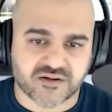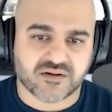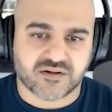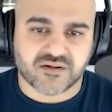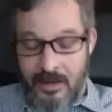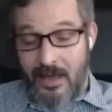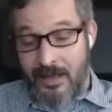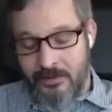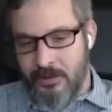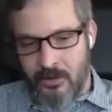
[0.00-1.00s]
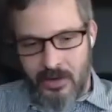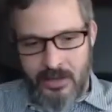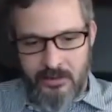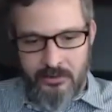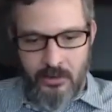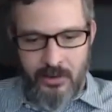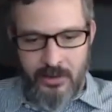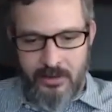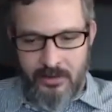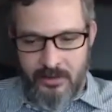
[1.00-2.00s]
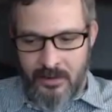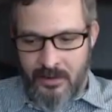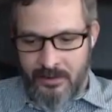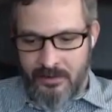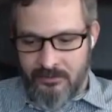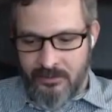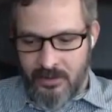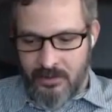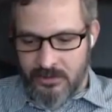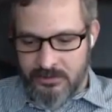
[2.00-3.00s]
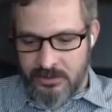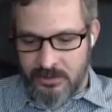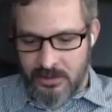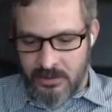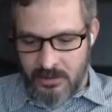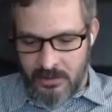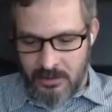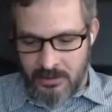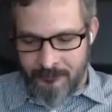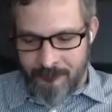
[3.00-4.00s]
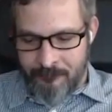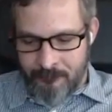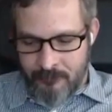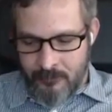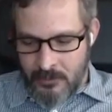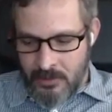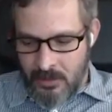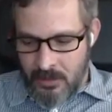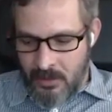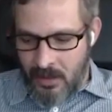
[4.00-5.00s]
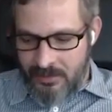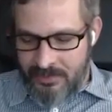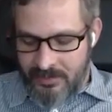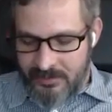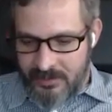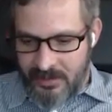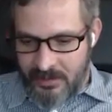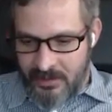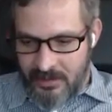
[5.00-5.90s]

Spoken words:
I don't know. I don't know how to answer that question. I think that